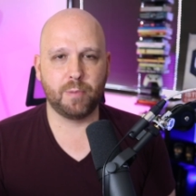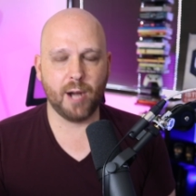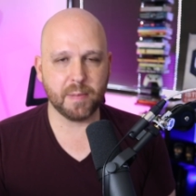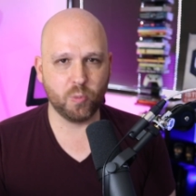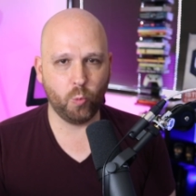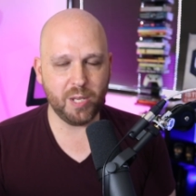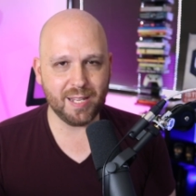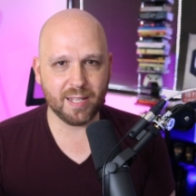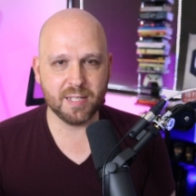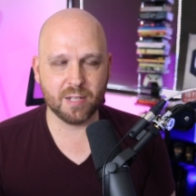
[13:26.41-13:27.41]
Perhaps
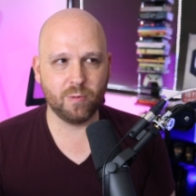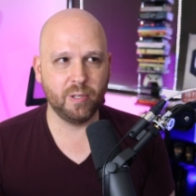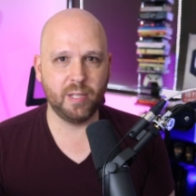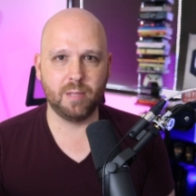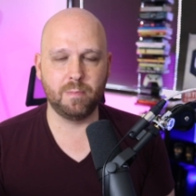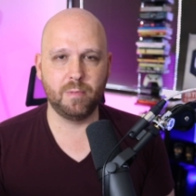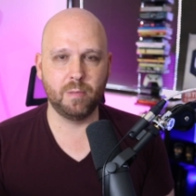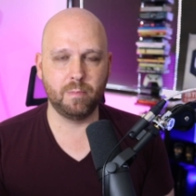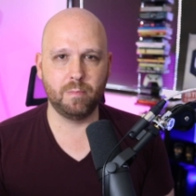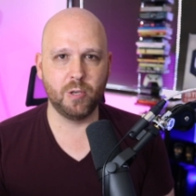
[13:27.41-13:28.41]
weak isn't really
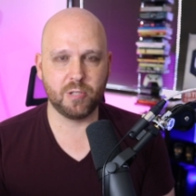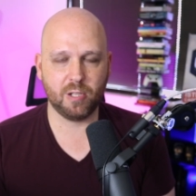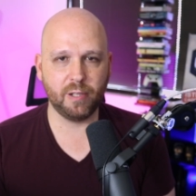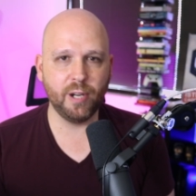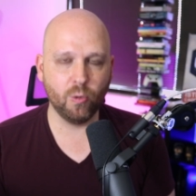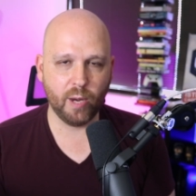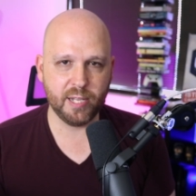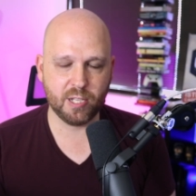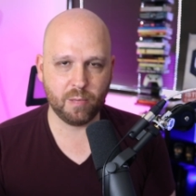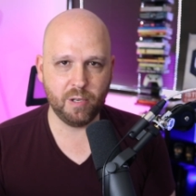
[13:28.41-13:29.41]
the most clear
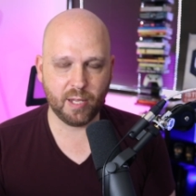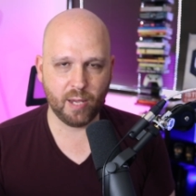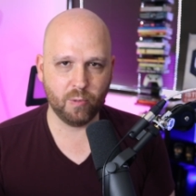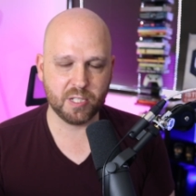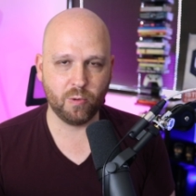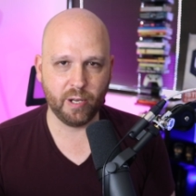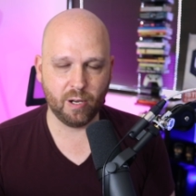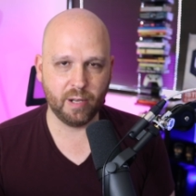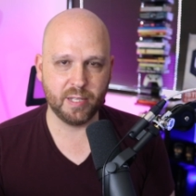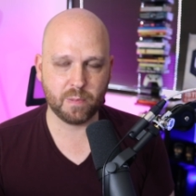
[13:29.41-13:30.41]
way to communicate what's going
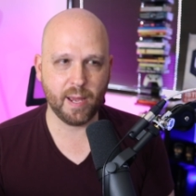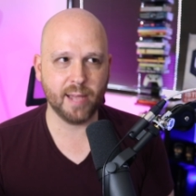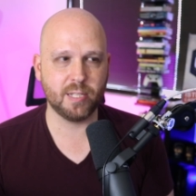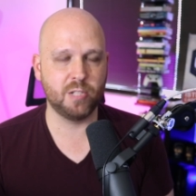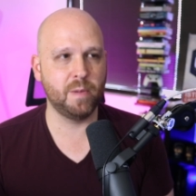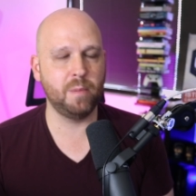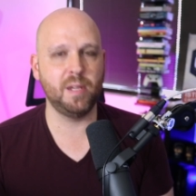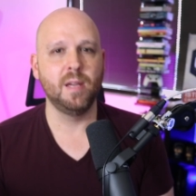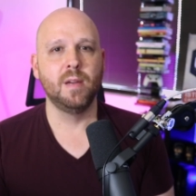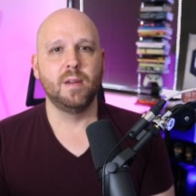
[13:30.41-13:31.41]
on in this passage.
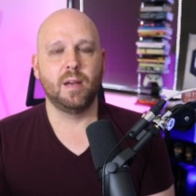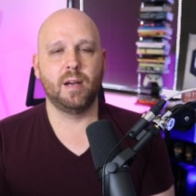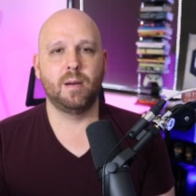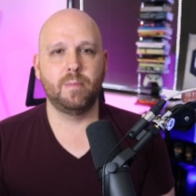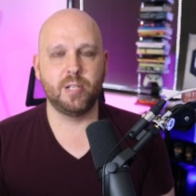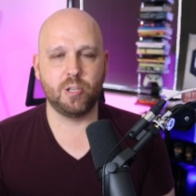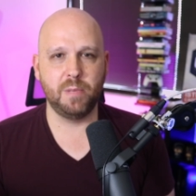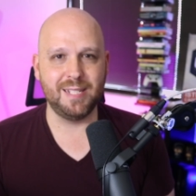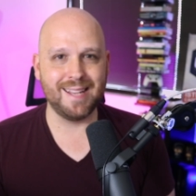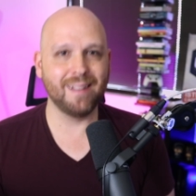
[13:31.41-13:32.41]
Maybe it should
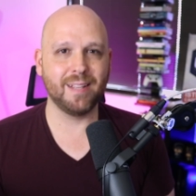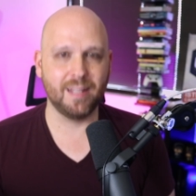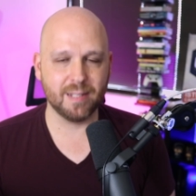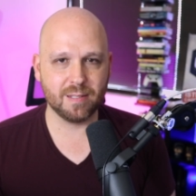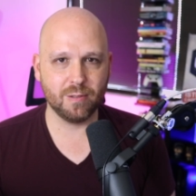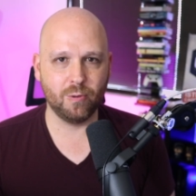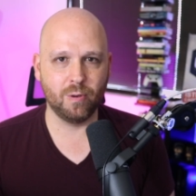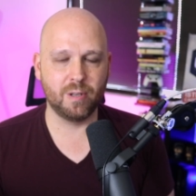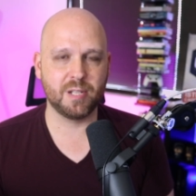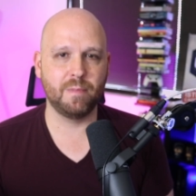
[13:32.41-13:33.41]
be delicate
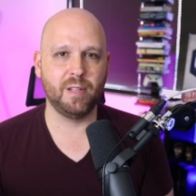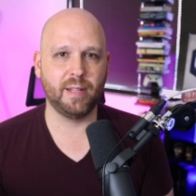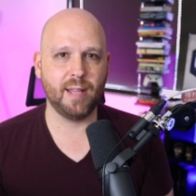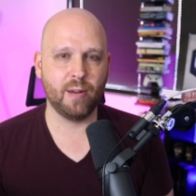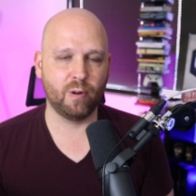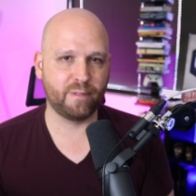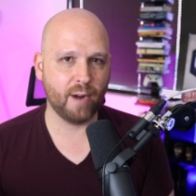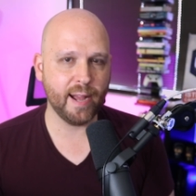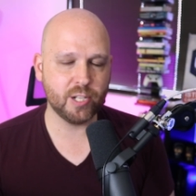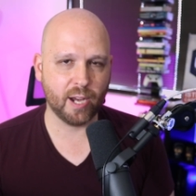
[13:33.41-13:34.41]
or something like that, or
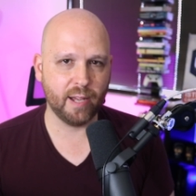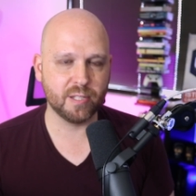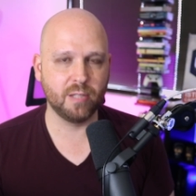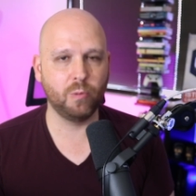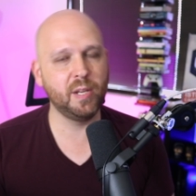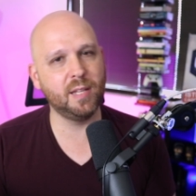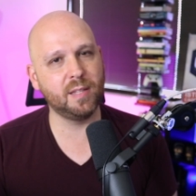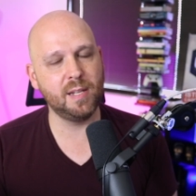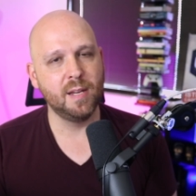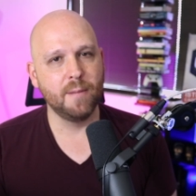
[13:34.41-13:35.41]
fragile, so that we get
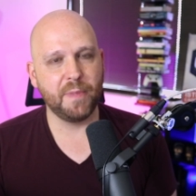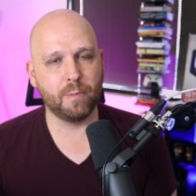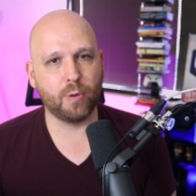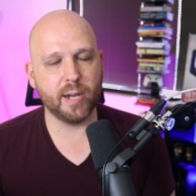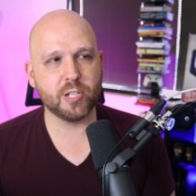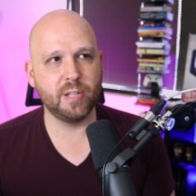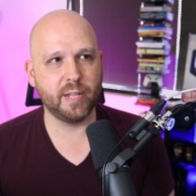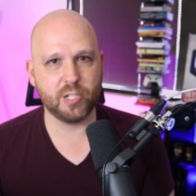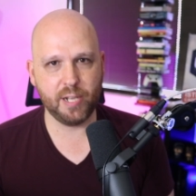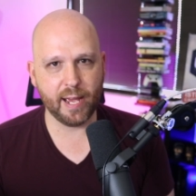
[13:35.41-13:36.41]
the impression
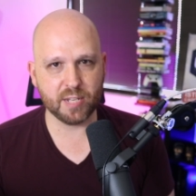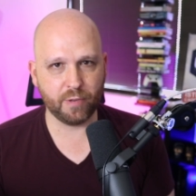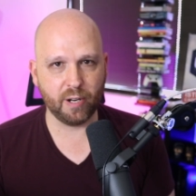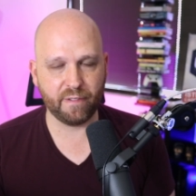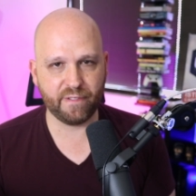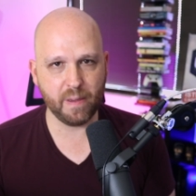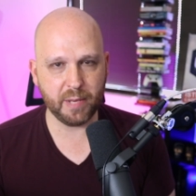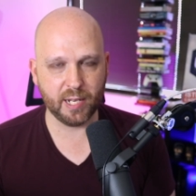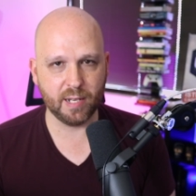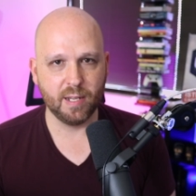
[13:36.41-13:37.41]
that she has very
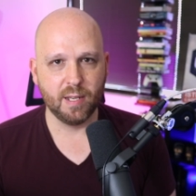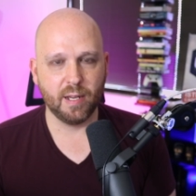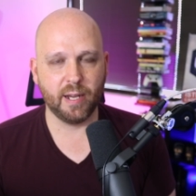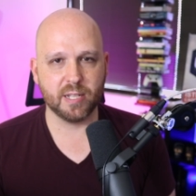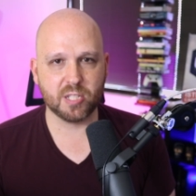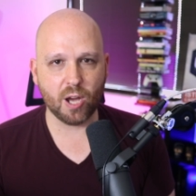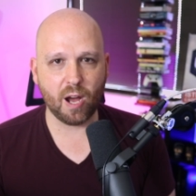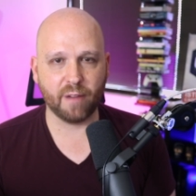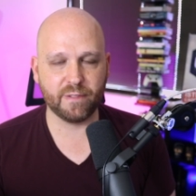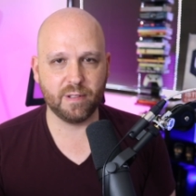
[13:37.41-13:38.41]
feminine,
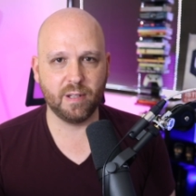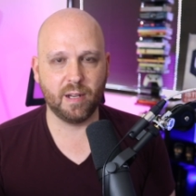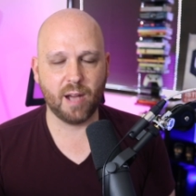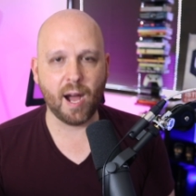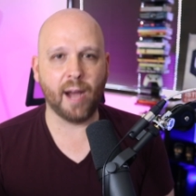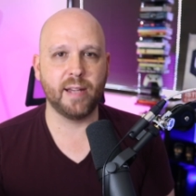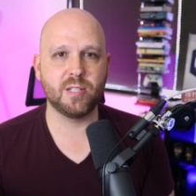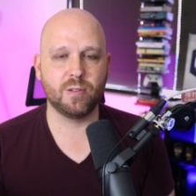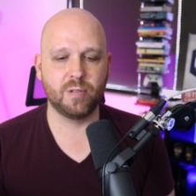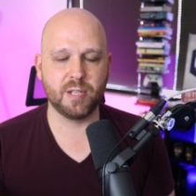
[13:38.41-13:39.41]
soft
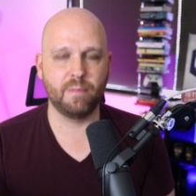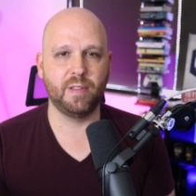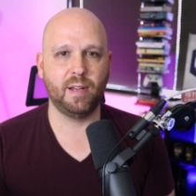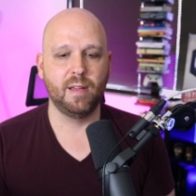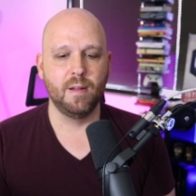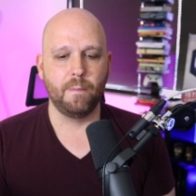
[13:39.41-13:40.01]
eyes or something.